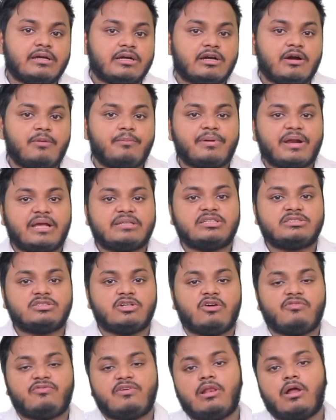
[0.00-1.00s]
comprises
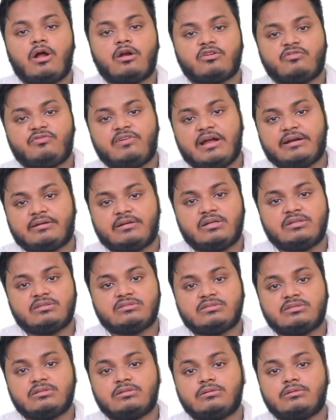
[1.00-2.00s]
of a lot of
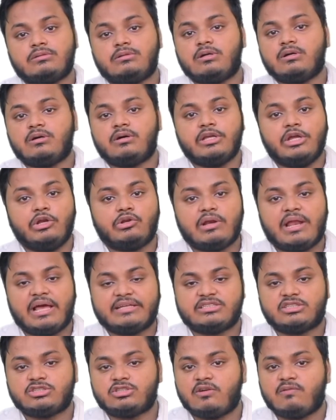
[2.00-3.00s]
factors: the
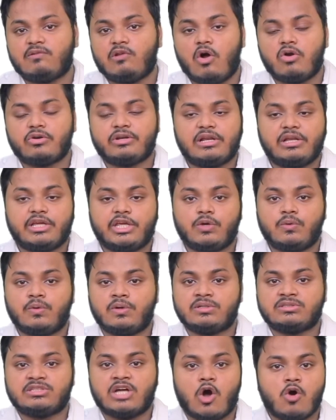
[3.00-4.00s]
utilization of long tail
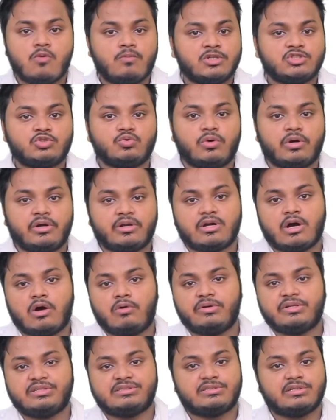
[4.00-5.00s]
keywords, how much word
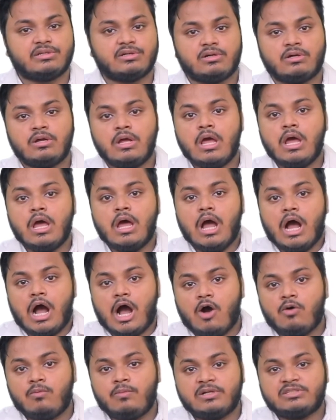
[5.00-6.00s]
count is there,
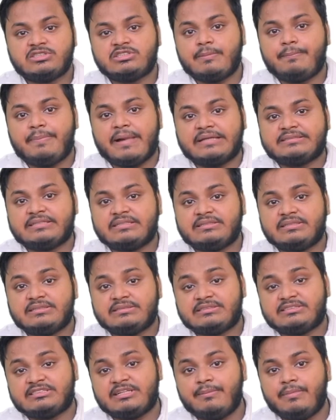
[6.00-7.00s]
how much the passage
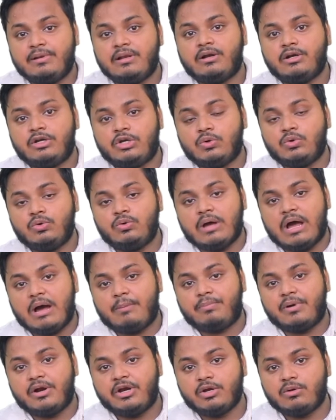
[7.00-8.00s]
is similar to a
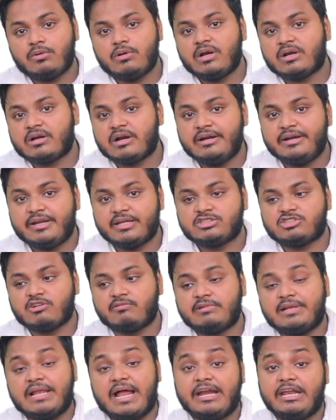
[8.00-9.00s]
particular context
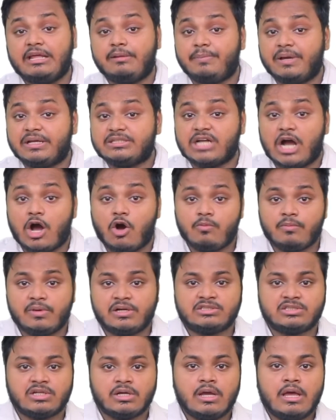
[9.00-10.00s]
of the landing page, how
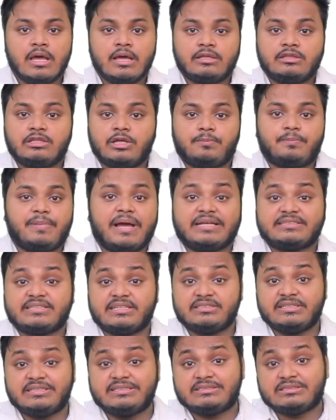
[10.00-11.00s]
much the
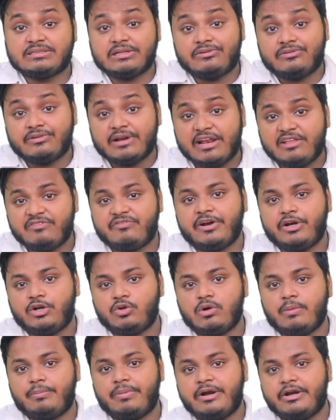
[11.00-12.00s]
passage is relevant
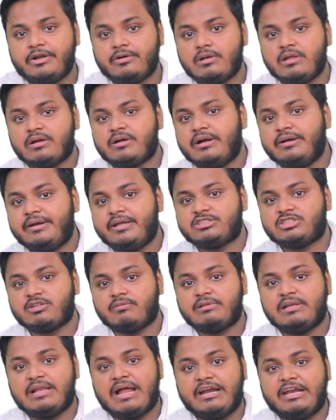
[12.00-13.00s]
to a particular context
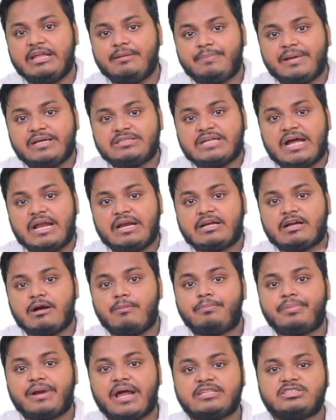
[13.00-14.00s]
of the landing page. And
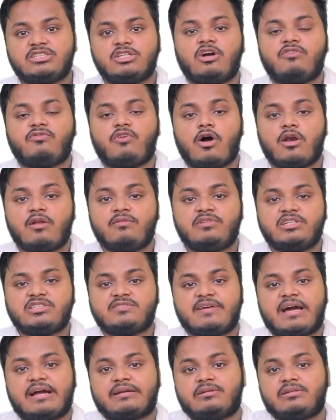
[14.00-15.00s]
comprising of all of
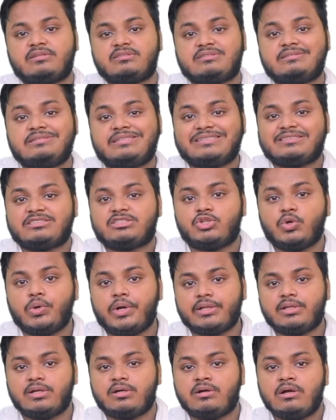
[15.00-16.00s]
these factors, this
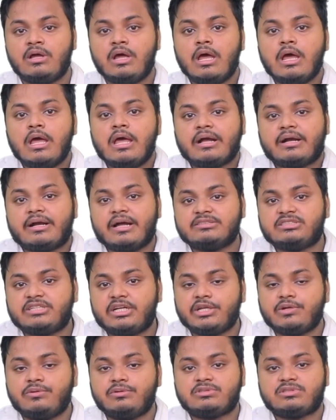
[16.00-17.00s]
together
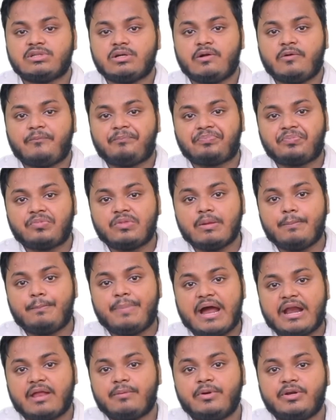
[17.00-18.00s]
constitutes a
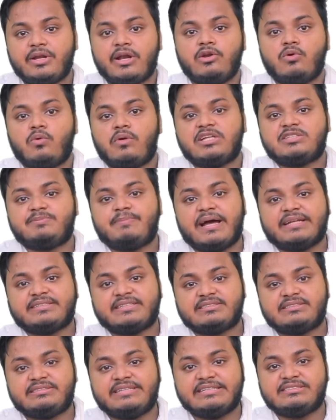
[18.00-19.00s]
parameter known as
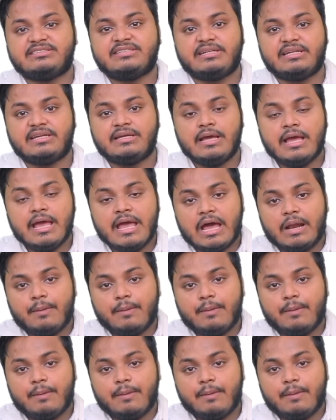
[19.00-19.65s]
passage density.